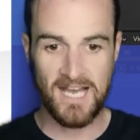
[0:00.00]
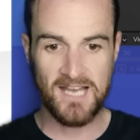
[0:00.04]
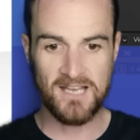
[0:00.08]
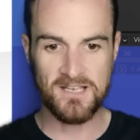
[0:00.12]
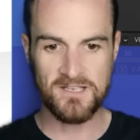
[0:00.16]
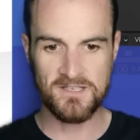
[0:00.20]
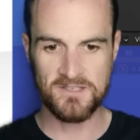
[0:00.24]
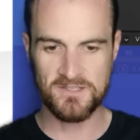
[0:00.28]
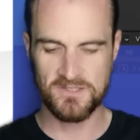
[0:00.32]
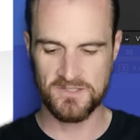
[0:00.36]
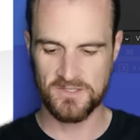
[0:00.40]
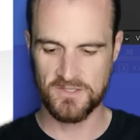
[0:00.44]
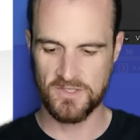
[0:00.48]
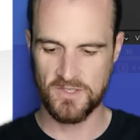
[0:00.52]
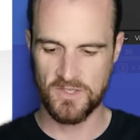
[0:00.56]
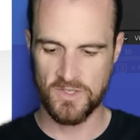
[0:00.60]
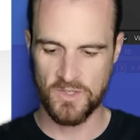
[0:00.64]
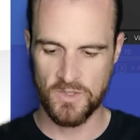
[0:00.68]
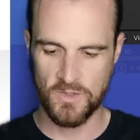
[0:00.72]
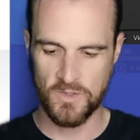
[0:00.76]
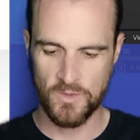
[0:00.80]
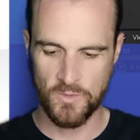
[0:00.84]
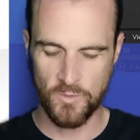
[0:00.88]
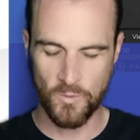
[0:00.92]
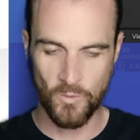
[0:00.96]
R,
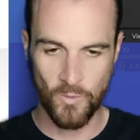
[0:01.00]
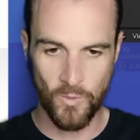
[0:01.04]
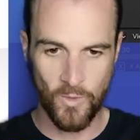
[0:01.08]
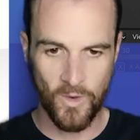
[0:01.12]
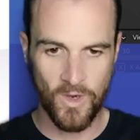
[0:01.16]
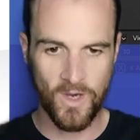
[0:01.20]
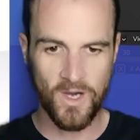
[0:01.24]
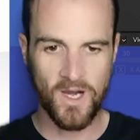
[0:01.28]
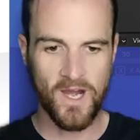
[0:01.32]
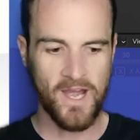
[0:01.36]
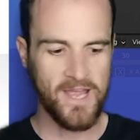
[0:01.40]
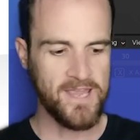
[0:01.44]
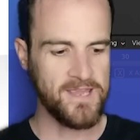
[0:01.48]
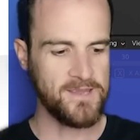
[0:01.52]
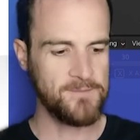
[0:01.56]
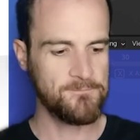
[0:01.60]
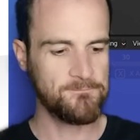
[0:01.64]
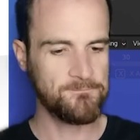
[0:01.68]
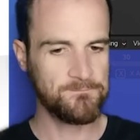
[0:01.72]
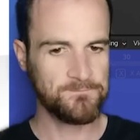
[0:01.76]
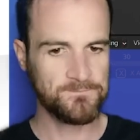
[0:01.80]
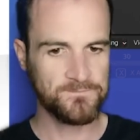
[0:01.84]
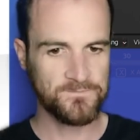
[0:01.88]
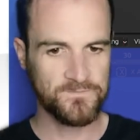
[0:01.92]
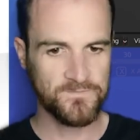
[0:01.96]

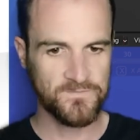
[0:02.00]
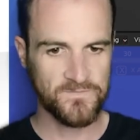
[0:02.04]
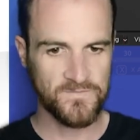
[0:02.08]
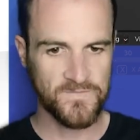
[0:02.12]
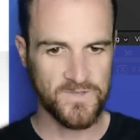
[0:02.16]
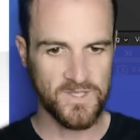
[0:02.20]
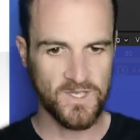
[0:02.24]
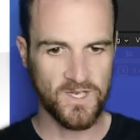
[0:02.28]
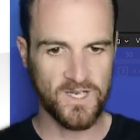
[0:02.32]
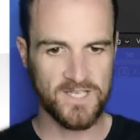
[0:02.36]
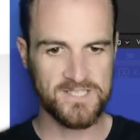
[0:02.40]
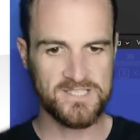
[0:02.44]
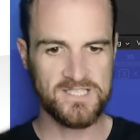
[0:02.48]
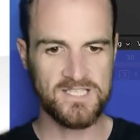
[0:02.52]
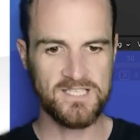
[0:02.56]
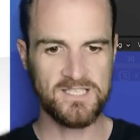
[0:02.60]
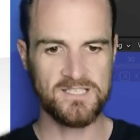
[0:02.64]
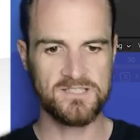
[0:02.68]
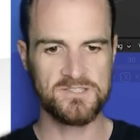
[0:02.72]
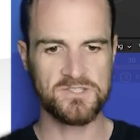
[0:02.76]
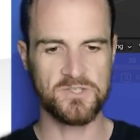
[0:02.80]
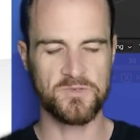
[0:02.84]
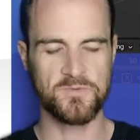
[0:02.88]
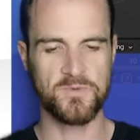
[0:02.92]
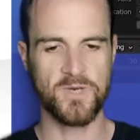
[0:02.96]
Y,
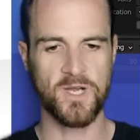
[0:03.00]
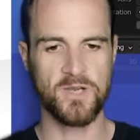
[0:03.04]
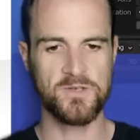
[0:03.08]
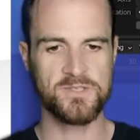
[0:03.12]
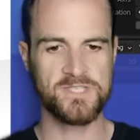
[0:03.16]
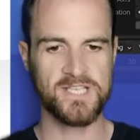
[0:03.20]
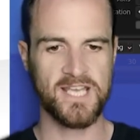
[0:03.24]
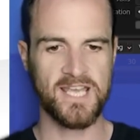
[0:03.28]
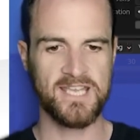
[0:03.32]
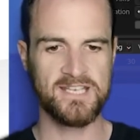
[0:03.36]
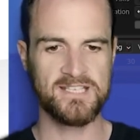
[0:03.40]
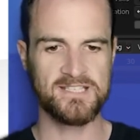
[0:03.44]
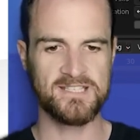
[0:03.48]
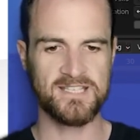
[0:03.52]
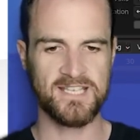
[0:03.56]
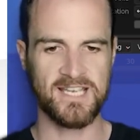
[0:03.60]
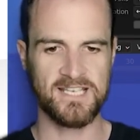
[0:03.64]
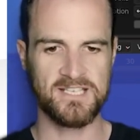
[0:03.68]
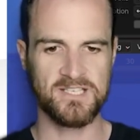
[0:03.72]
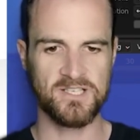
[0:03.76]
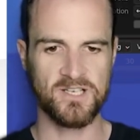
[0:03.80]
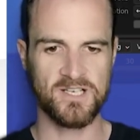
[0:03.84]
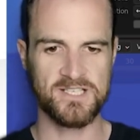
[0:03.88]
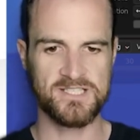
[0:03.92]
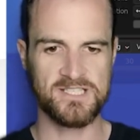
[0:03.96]
90 to rotate
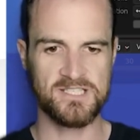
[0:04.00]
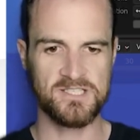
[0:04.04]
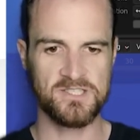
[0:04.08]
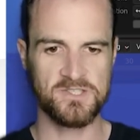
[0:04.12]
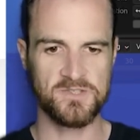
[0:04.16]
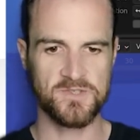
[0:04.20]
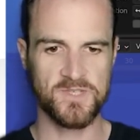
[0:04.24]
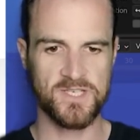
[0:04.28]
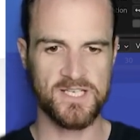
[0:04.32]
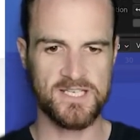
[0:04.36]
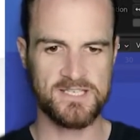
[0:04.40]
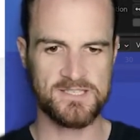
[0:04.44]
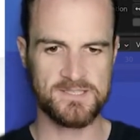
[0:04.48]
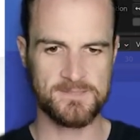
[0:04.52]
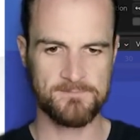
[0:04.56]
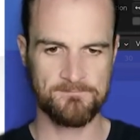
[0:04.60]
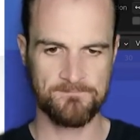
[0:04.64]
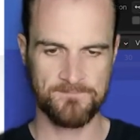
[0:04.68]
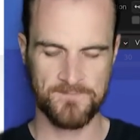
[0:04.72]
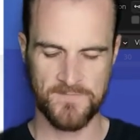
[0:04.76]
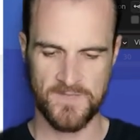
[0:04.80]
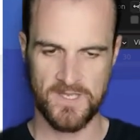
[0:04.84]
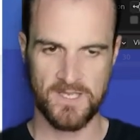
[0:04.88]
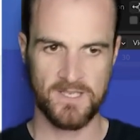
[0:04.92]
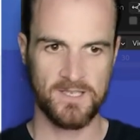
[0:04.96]
it, that 90
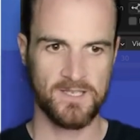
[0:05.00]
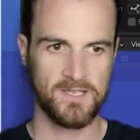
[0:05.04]
degrees.